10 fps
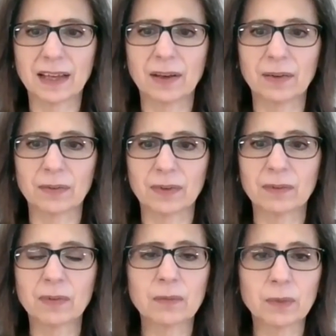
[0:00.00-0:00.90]
how I
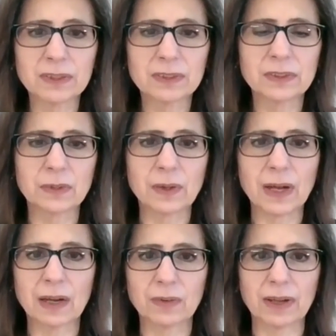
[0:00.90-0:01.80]
want to know
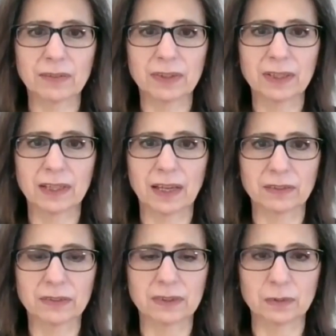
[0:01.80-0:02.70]
how everything
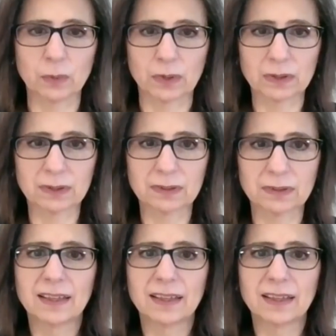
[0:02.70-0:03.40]
actually works.